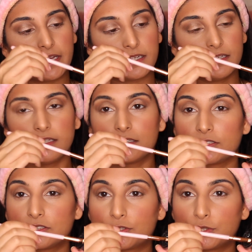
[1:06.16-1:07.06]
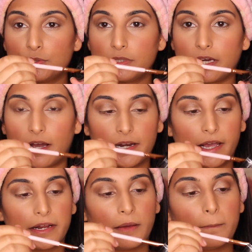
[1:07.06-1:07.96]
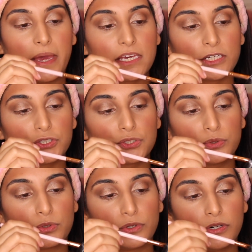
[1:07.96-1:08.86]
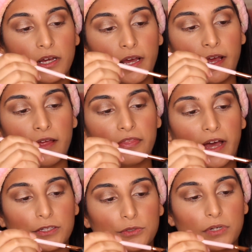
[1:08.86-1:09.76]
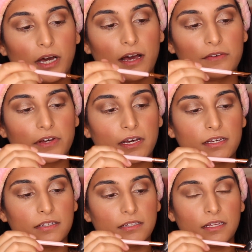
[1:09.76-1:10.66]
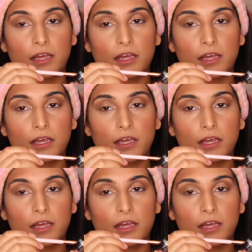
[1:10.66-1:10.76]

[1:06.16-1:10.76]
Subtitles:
in to the eyeliner, making sure that you cover